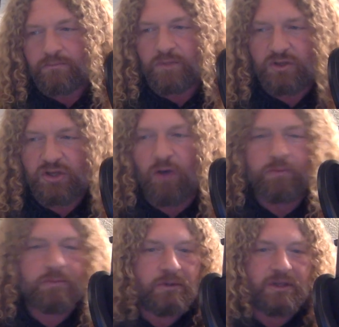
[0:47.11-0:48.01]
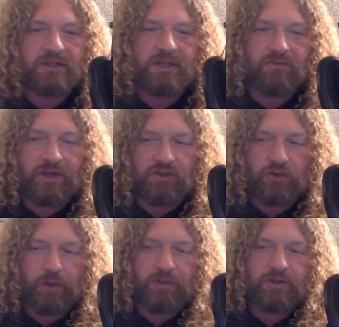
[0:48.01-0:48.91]
So let's get right
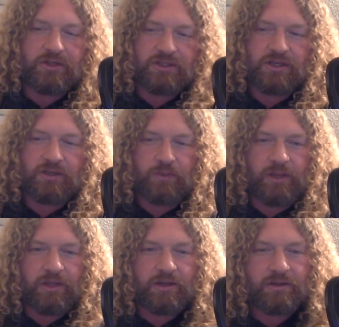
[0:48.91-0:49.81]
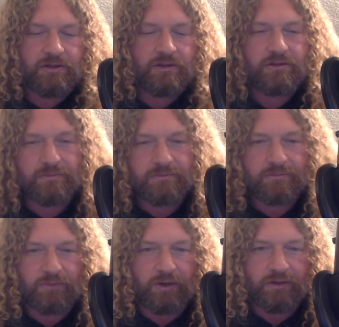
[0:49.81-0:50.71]
to it. This week,
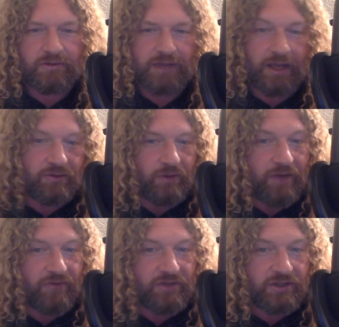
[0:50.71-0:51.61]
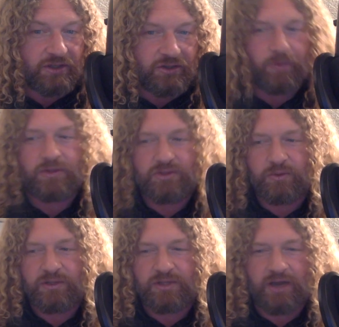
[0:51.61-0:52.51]
we as obviously doing
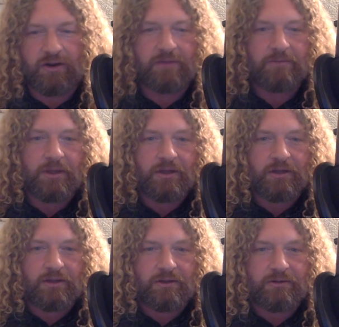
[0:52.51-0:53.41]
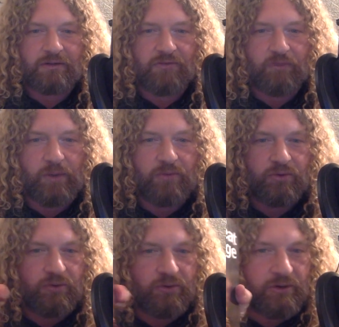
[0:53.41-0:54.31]
Story Saturday. Every week we're
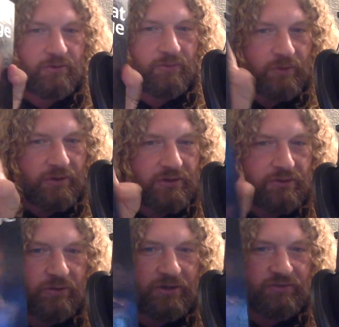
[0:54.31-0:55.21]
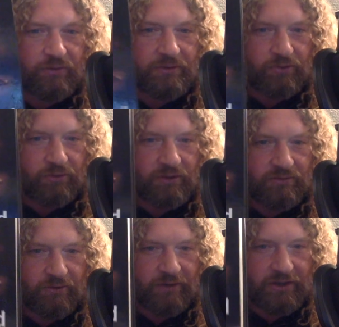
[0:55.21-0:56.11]
doing one of the stories from Stories
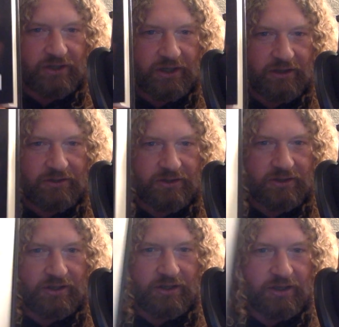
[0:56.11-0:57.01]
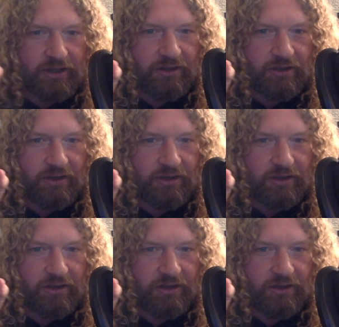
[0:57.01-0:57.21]
from the Great Challenge, the